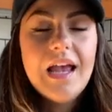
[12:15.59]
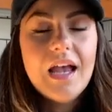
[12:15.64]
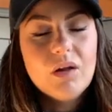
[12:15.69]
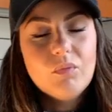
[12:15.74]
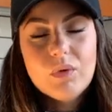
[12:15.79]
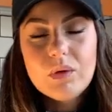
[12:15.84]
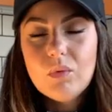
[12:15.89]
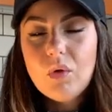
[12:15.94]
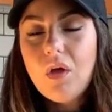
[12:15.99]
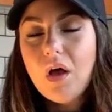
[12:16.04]
And
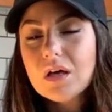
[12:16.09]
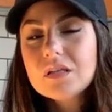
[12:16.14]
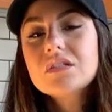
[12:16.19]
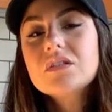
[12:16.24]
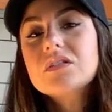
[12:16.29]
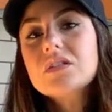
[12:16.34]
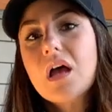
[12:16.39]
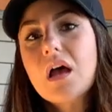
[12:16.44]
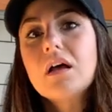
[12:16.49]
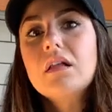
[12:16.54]
we will also
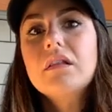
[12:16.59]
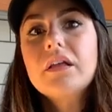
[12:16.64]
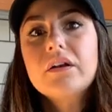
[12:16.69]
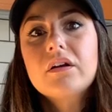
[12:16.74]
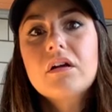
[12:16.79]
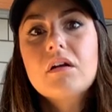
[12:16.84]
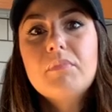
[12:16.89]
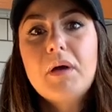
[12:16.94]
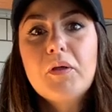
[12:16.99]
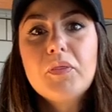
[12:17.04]
talk
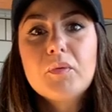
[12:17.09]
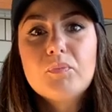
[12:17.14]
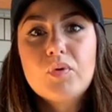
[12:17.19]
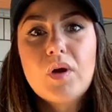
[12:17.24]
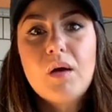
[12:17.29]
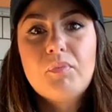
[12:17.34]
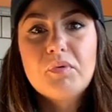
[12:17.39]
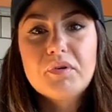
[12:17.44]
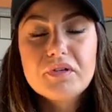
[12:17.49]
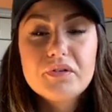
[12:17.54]
later about the
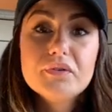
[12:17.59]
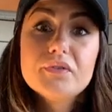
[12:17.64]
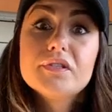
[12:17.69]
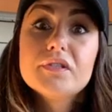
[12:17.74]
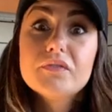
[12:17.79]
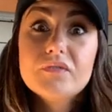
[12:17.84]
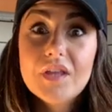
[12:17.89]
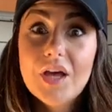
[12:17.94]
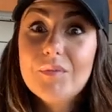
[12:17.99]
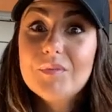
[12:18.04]
proper use
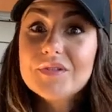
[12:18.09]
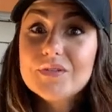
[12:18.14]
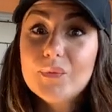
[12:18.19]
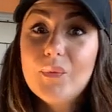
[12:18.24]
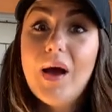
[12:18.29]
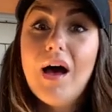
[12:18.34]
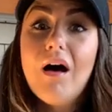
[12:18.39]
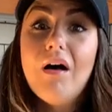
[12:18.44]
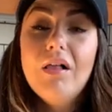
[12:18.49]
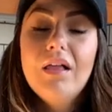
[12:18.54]
of them as
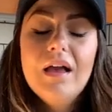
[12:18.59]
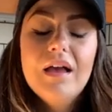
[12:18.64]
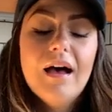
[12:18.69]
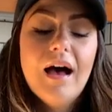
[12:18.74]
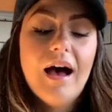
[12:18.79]
well.